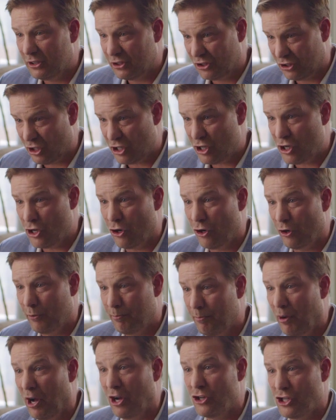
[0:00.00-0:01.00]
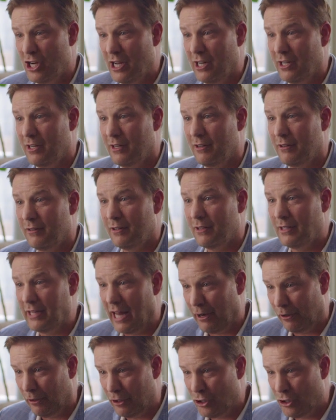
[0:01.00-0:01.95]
secured budget, not